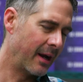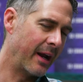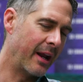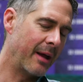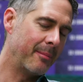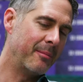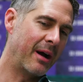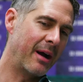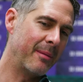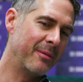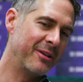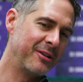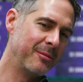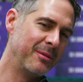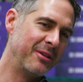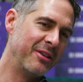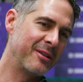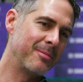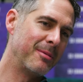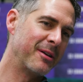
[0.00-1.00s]
And I'm
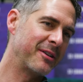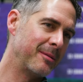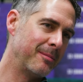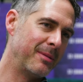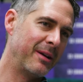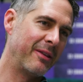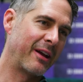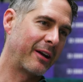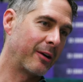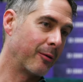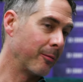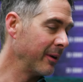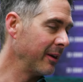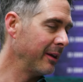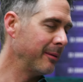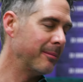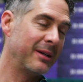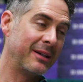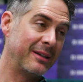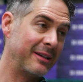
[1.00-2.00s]
assuming this must have been like a
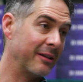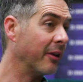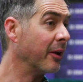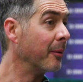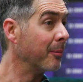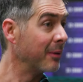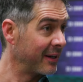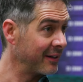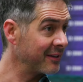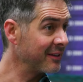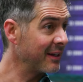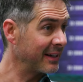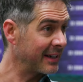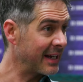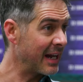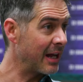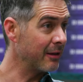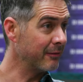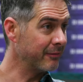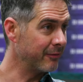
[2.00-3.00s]
really big deal in a place like
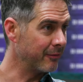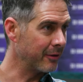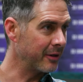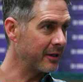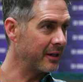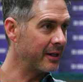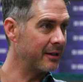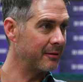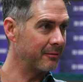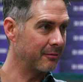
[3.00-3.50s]
California,